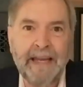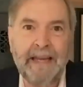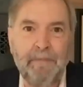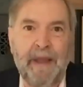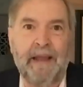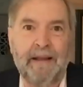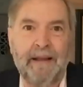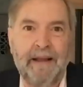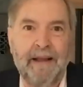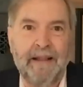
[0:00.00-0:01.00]
he
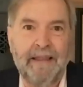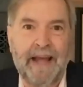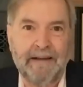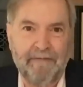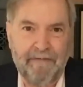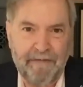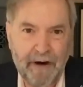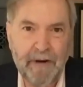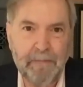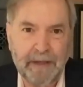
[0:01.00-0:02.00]
make that
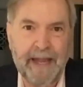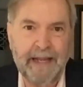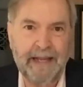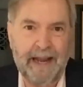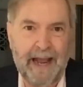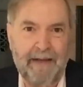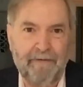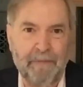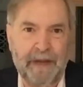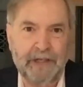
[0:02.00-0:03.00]
very blanket
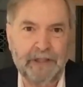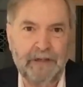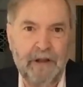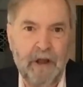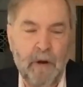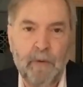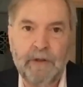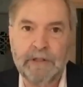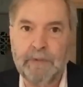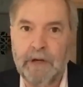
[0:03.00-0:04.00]
affirmation
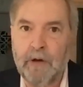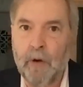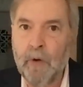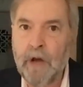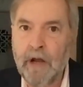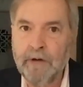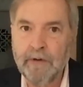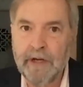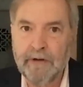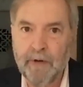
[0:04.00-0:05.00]
when there's been no
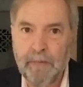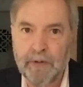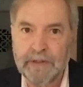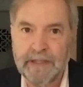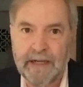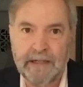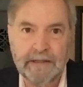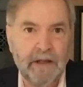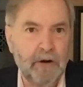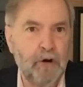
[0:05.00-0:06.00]
contradictory
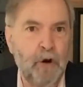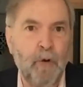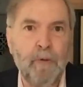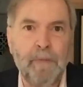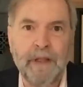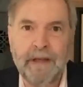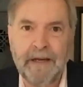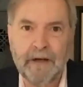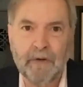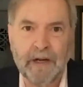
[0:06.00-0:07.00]
proceedings, no
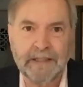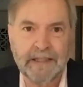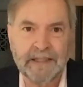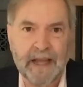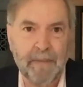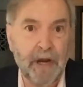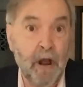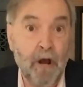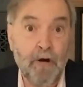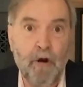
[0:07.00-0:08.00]
ability to cross-examine,
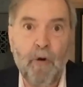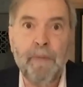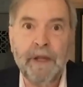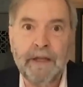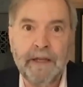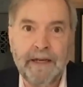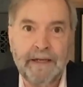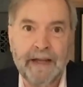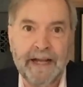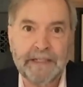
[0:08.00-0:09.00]
no ability
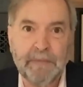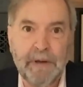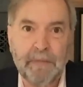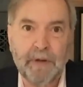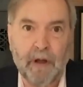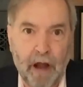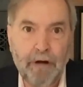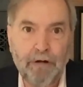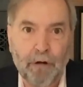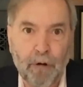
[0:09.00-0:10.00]
to ask people
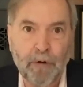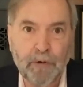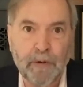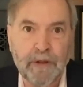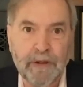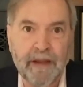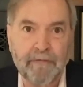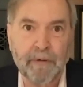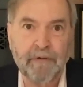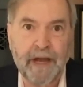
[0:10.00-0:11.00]
under oath whether they
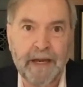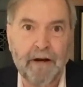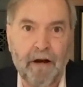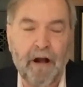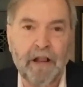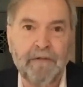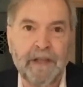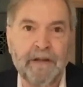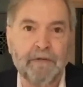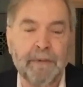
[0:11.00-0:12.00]
have provided all of
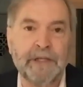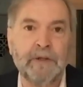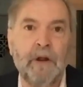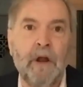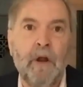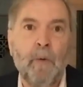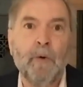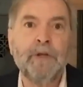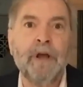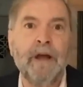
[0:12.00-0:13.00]
the information?
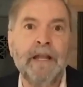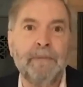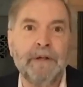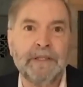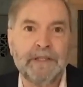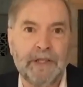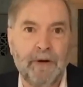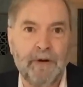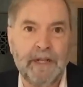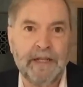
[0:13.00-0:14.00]
We're talking about the
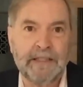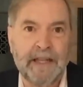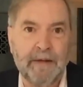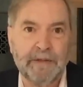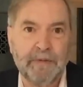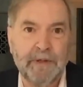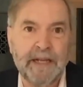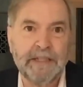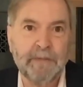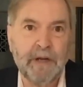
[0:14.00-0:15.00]
security establishment that
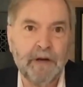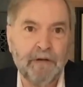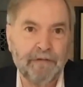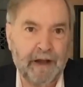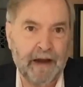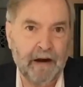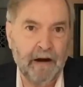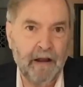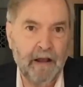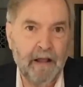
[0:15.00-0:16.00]
has been under fire.
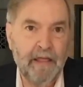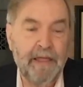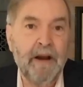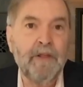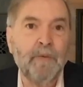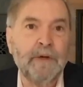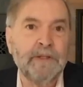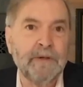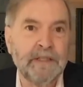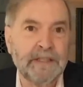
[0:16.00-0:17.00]
They're the
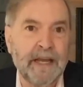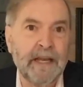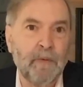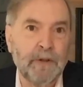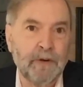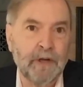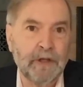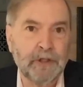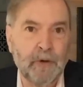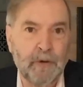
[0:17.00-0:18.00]
ones who are deciding what they're
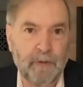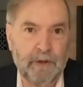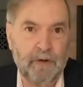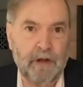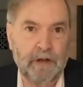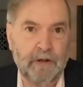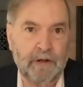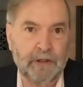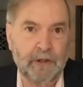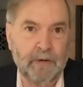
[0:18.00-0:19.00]
going to show and what they're not going
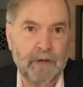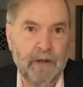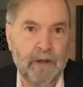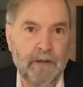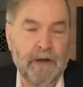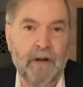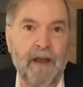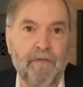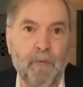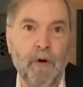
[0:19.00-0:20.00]
to show. Their
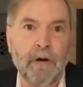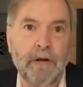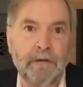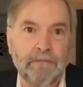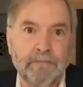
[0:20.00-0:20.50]
life work